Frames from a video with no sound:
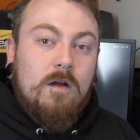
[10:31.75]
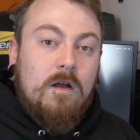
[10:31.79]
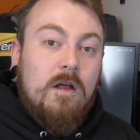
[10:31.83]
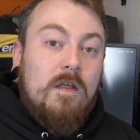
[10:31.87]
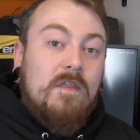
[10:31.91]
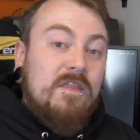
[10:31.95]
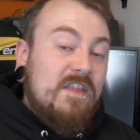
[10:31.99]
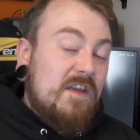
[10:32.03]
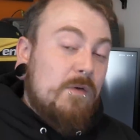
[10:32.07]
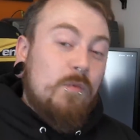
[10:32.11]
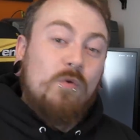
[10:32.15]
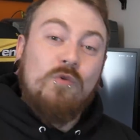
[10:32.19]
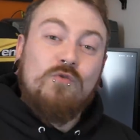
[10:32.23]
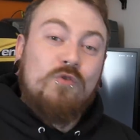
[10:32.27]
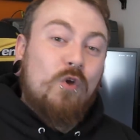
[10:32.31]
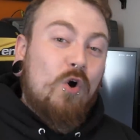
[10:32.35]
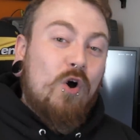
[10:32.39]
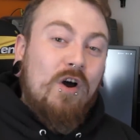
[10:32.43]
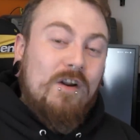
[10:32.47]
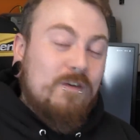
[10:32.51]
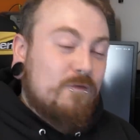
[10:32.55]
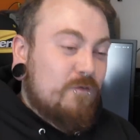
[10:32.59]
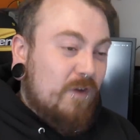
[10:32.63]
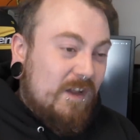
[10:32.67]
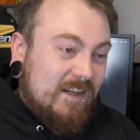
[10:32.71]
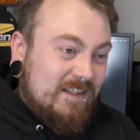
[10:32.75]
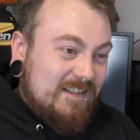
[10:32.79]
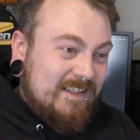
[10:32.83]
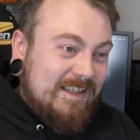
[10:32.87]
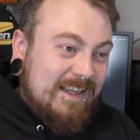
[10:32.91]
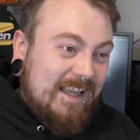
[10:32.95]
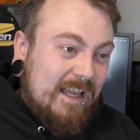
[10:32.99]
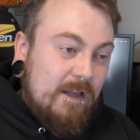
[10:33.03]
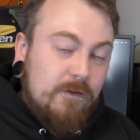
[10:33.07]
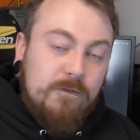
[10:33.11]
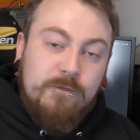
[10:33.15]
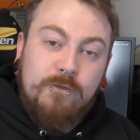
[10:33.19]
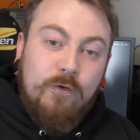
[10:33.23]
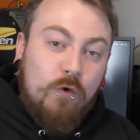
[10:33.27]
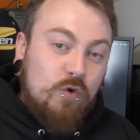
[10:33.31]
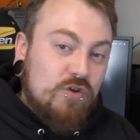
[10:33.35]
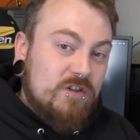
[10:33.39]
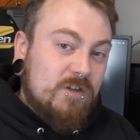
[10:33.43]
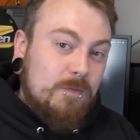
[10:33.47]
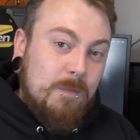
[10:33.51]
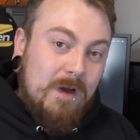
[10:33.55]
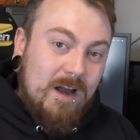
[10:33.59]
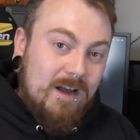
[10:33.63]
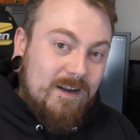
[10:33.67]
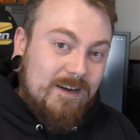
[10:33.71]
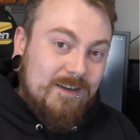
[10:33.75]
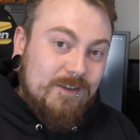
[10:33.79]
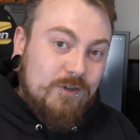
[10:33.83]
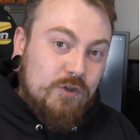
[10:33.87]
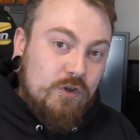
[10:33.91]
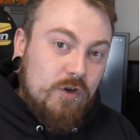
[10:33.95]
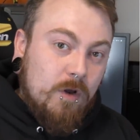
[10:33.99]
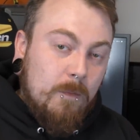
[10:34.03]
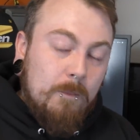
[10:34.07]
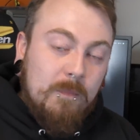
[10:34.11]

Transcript: They will not investigate forced marriage